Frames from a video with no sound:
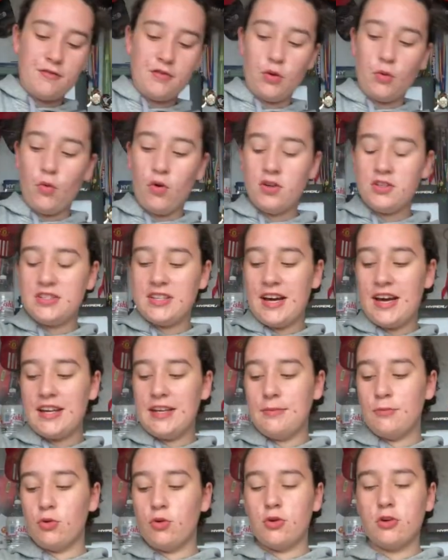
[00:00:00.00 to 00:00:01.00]
if you want
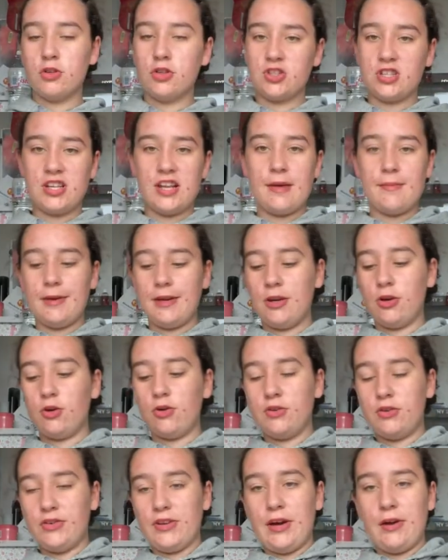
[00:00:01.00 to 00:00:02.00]
any more, just let me know
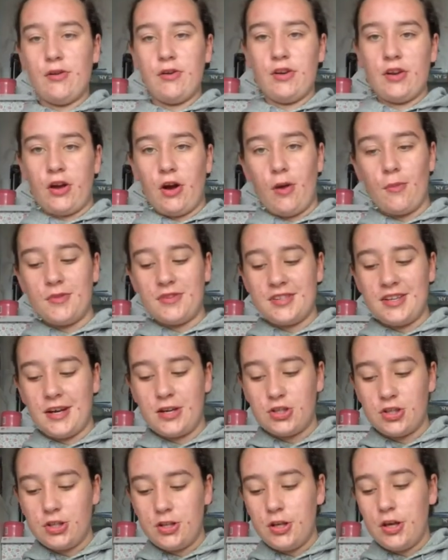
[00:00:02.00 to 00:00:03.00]
down in the comment
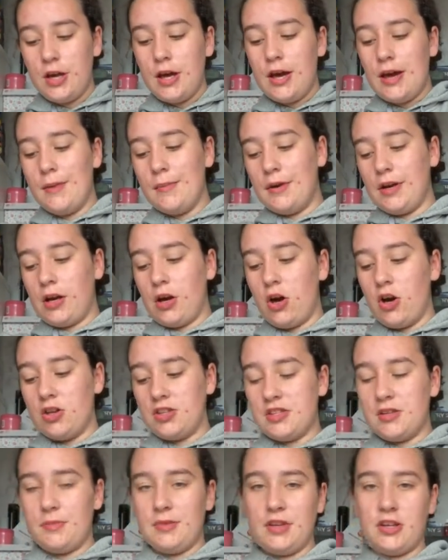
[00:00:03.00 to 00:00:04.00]
section,
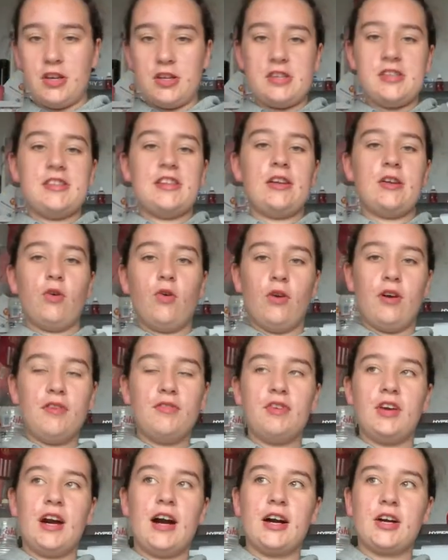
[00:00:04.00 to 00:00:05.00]
because it'd be nice to know
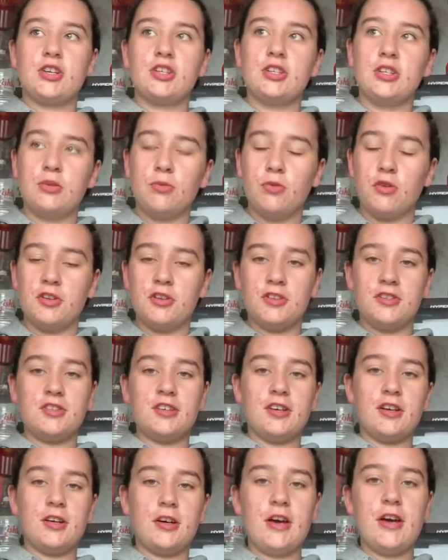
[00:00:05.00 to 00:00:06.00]
if you actually want
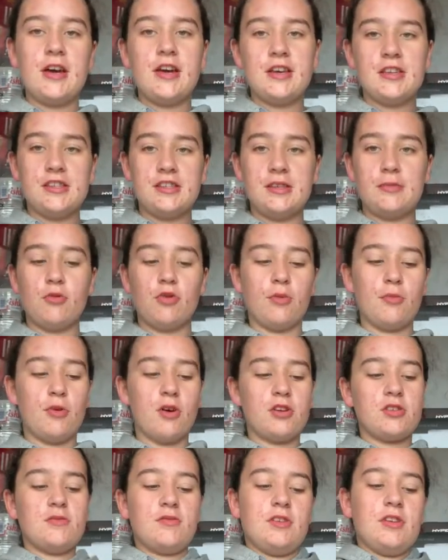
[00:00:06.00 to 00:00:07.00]
to see more
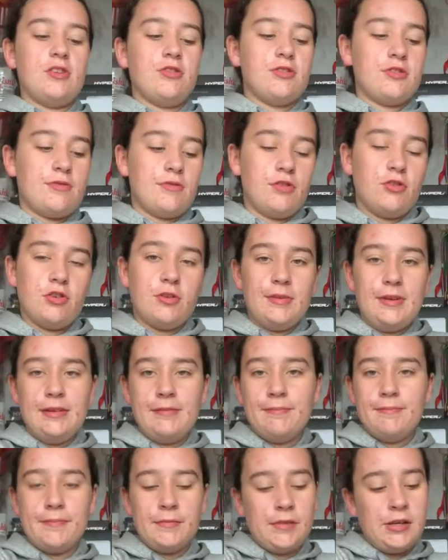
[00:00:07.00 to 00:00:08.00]
unboxing videos, if you know what I
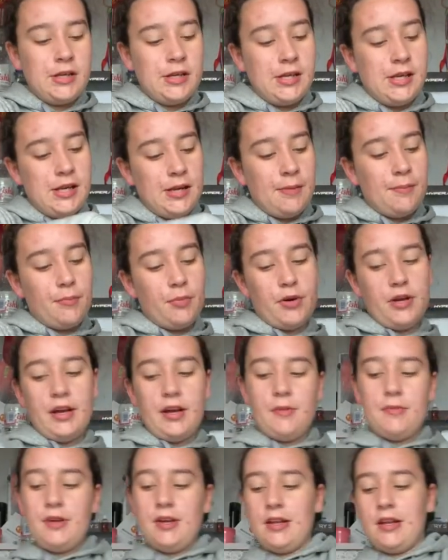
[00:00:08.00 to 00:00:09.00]
mean. But
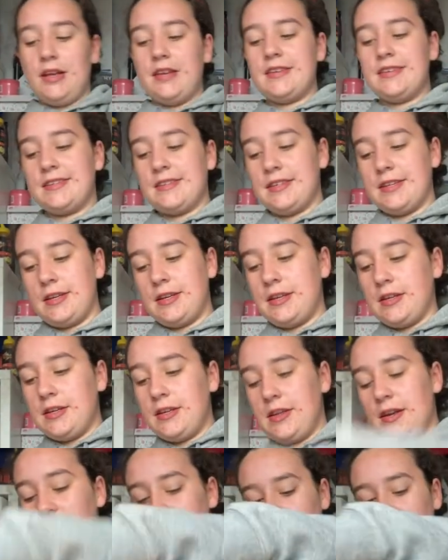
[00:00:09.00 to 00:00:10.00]
yeah, let's
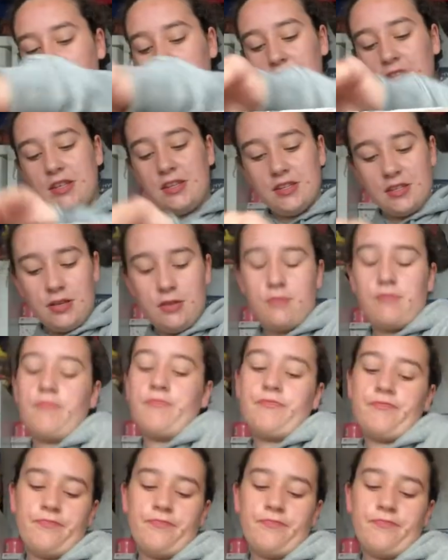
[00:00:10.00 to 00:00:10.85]
check these out.